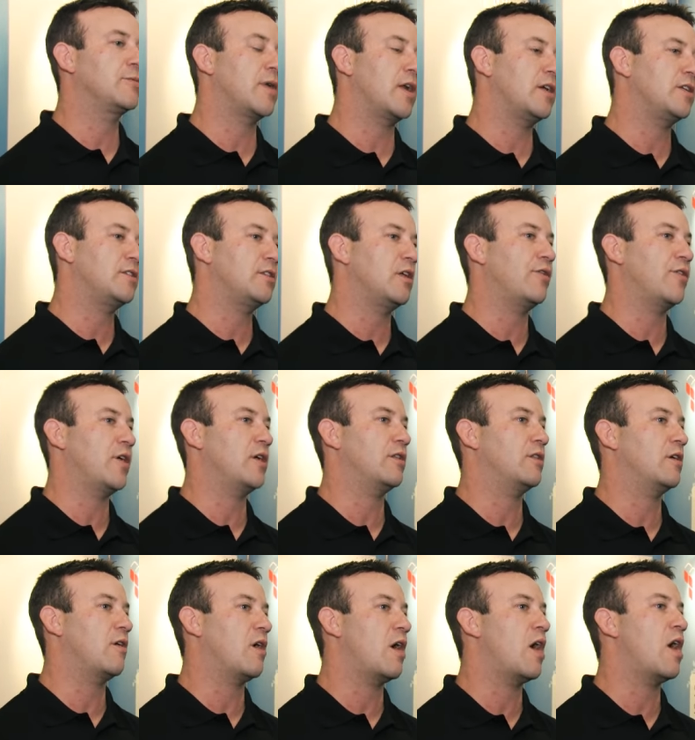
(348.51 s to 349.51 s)
But I still think
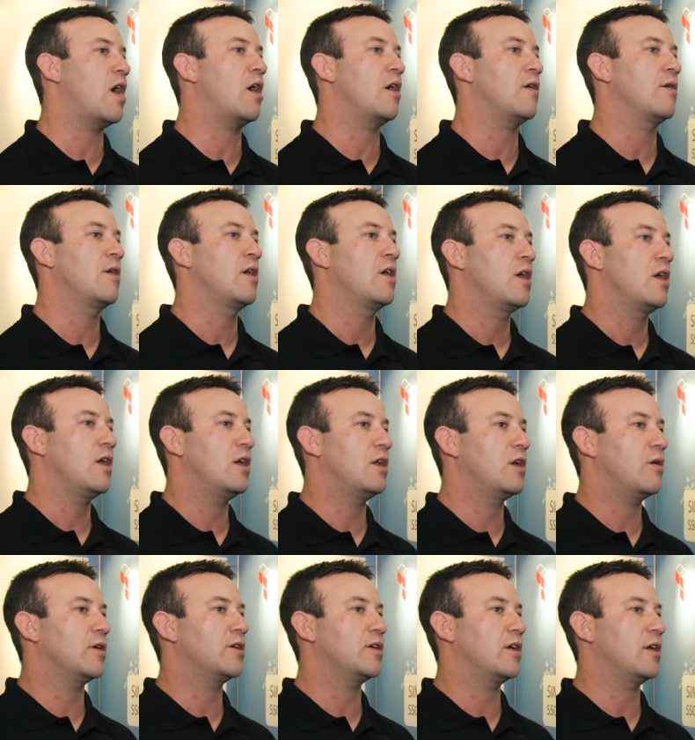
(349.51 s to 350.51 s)
there are, you
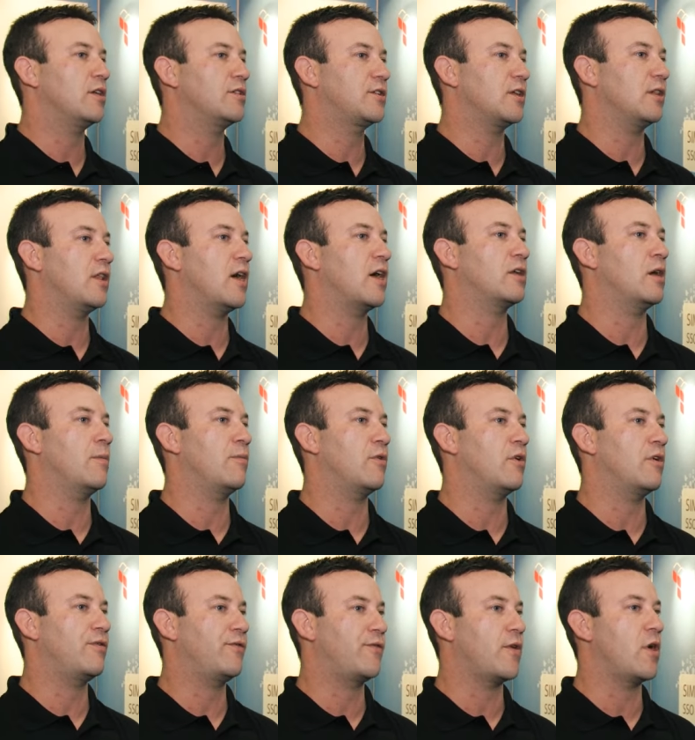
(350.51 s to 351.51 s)
know, a, a select
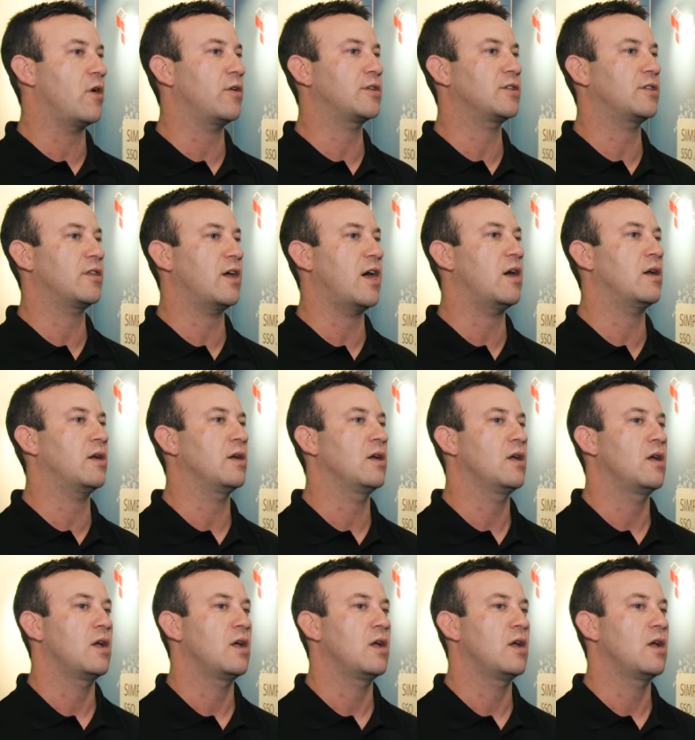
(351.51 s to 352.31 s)
number of folks that